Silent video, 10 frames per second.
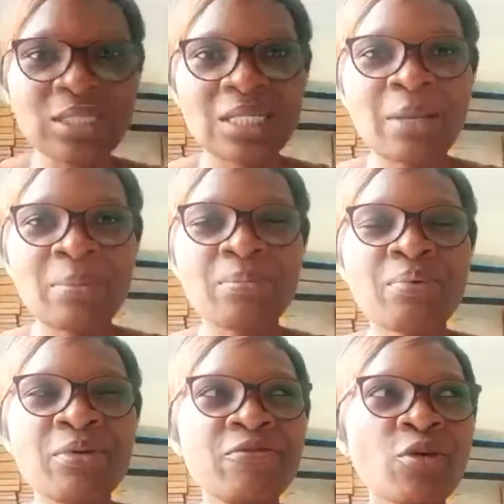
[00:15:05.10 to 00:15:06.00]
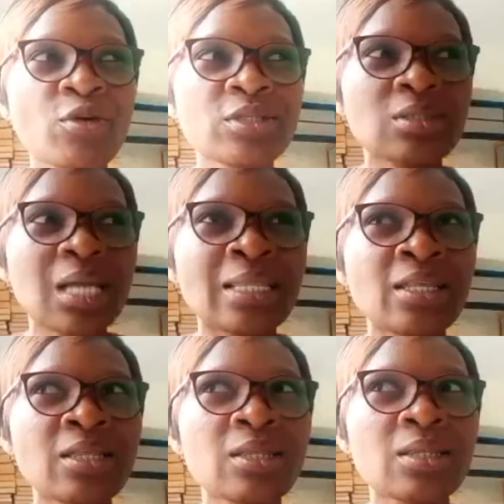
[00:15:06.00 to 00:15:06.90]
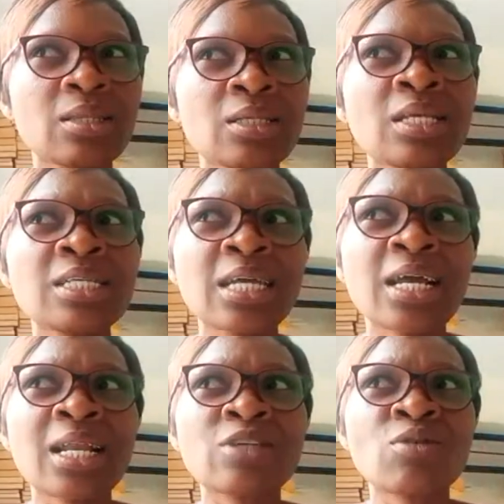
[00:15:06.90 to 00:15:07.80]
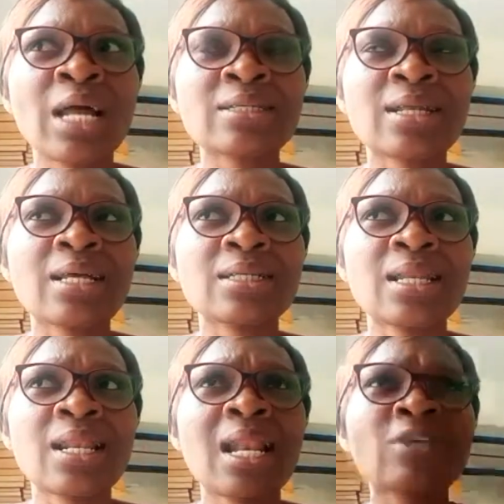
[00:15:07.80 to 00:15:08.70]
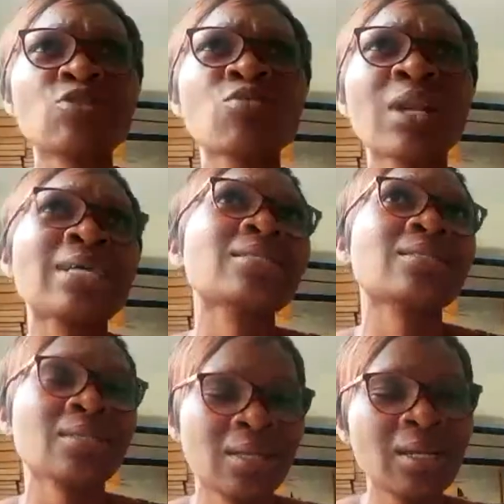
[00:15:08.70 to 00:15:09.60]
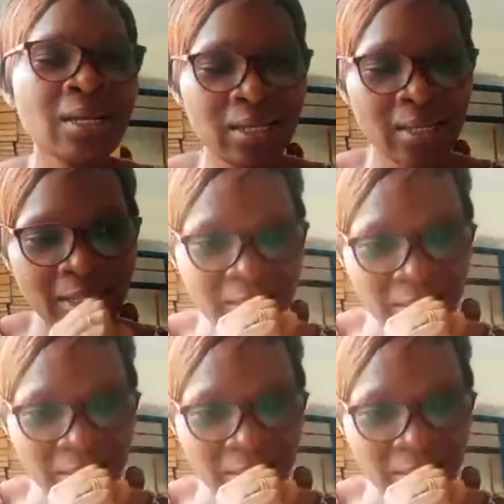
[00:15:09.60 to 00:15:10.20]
in the previous, I think, the second class or last class, last two classes. Yes.